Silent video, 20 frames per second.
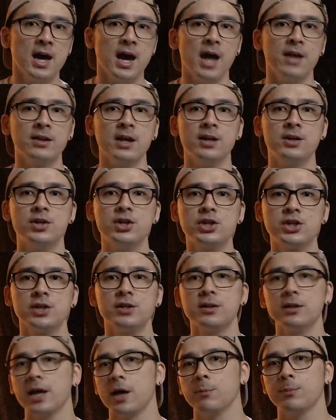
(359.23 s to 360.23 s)
an
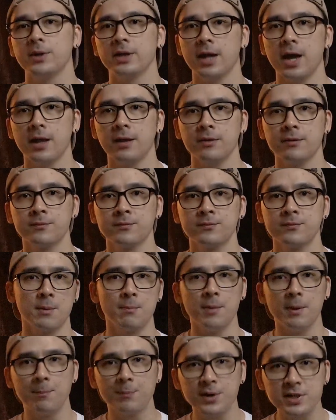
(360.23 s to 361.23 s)
additional helping hand.
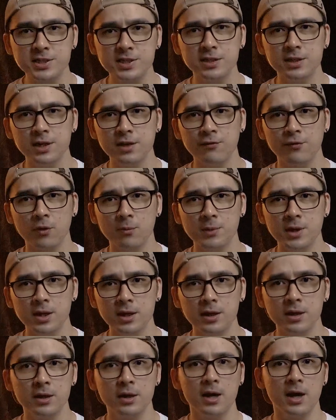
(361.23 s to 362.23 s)
But personally for
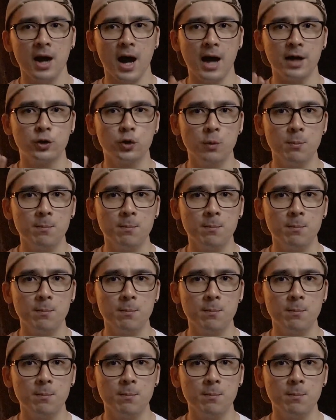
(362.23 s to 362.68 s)
me, I